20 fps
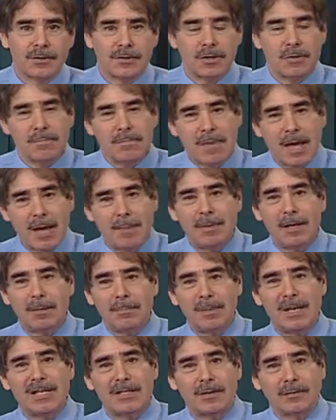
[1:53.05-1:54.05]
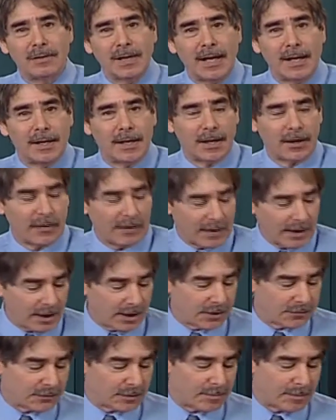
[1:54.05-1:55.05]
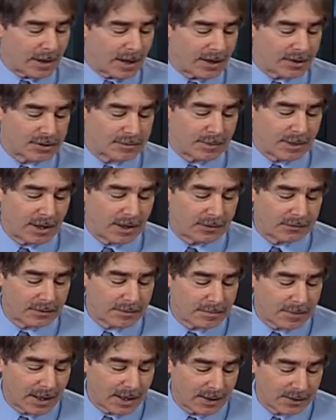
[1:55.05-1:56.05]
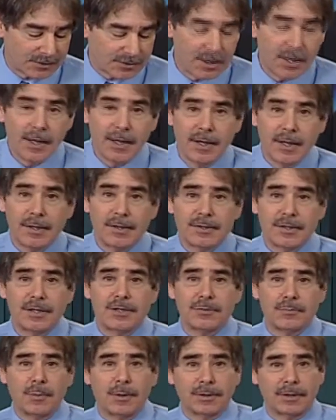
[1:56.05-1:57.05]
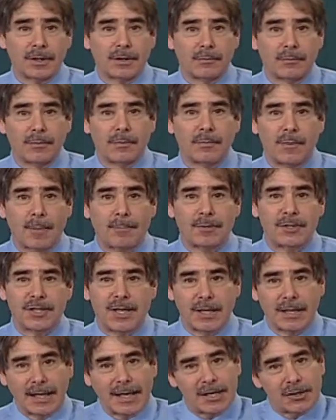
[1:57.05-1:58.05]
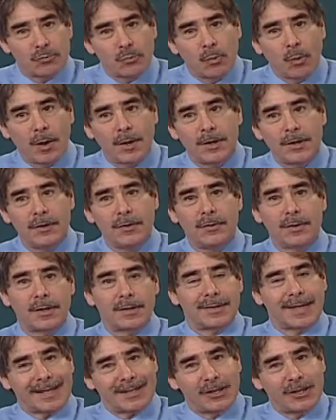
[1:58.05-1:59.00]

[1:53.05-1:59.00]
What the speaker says: So maybe a piece of land area 100 miles by 100 miles is what they're representing as one unit.